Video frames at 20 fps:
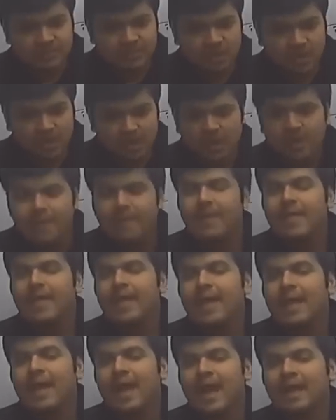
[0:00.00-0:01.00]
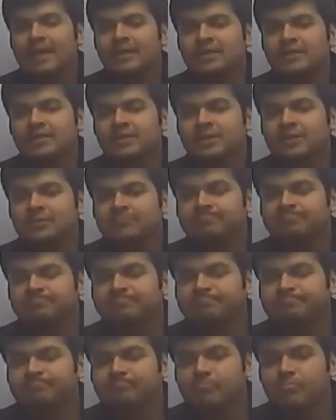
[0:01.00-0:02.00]
and all. And
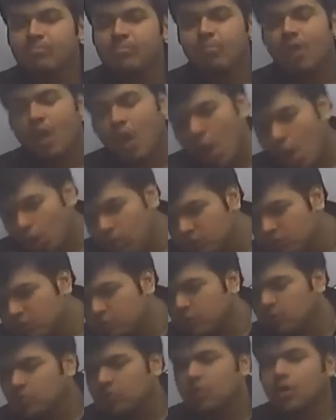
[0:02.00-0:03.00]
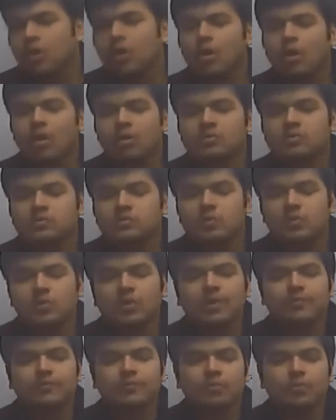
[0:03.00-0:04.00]
also
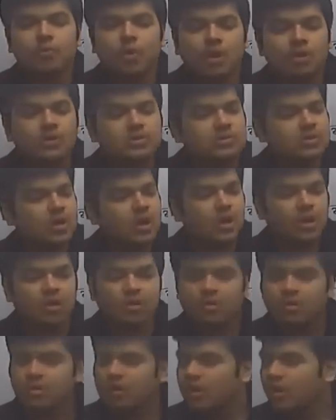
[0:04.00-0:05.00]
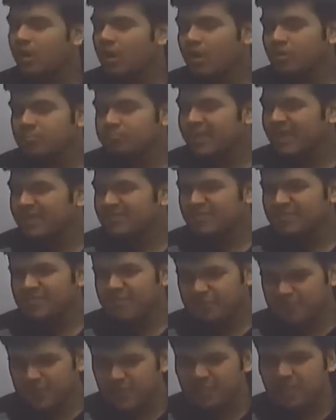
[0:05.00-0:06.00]
if you want, there is a
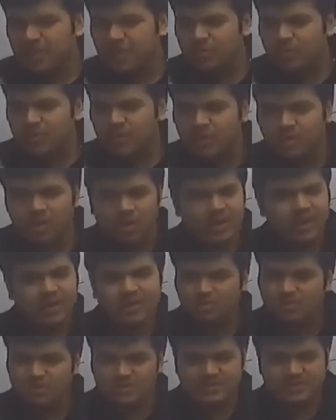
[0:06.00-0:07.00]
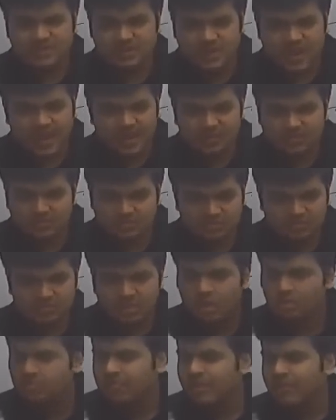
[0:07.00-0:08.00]
15-minute video online. You can see that
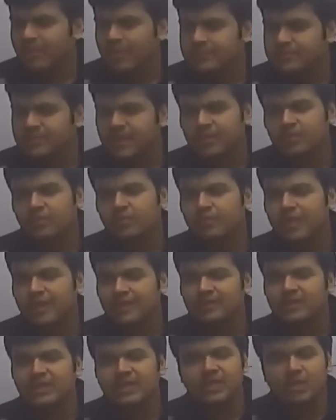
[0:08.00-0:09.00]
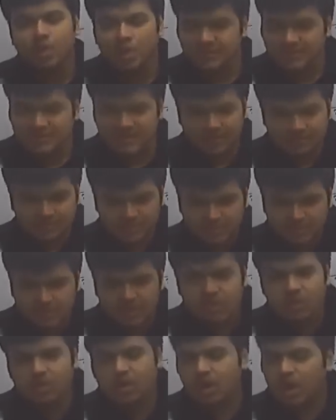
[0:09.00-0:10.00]
on my website. You'll find key concepts.
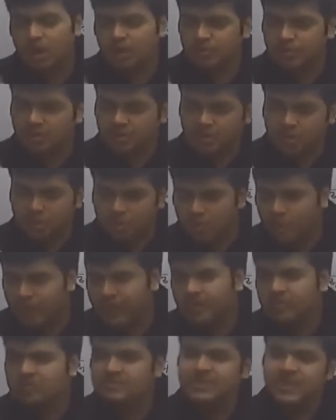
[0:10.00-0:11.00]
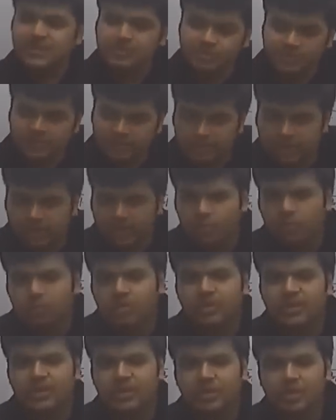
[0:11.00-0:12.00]
You can go to the video section. You can go to the
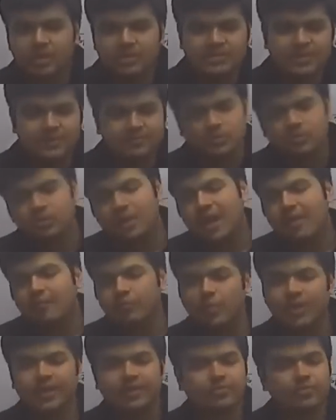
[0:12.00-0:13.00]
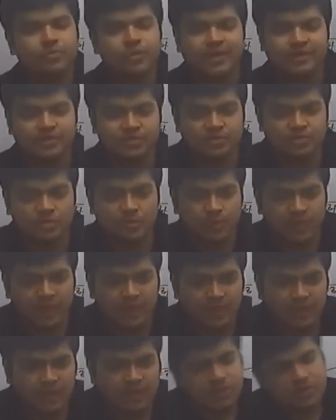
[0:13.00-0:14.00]
key concepts. You'll have quite a few lectures over
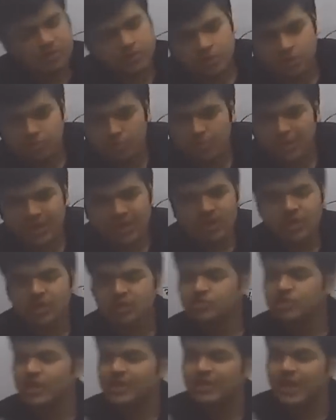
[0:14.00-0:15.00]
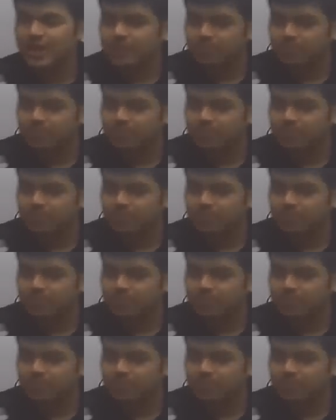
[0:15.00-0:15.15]
there. So you can check that